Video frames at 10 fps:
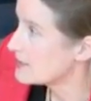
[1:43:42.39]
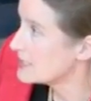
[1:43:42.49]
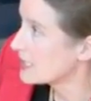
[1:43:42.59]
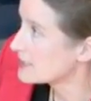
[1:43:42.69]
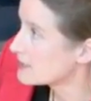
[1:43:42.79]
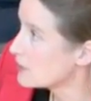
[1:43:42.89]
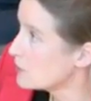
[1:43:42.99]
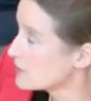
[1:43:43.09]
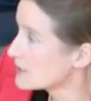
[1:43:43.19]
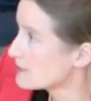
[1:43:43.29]
The next
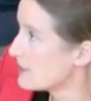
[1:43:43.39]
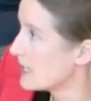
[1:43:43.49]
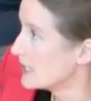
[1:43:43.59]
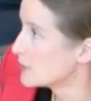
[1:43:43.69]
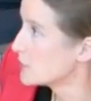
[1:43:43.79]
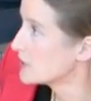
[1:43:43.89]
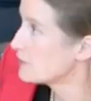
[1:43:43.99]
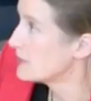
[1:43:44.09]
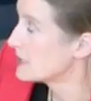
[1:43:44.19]
oldest plant would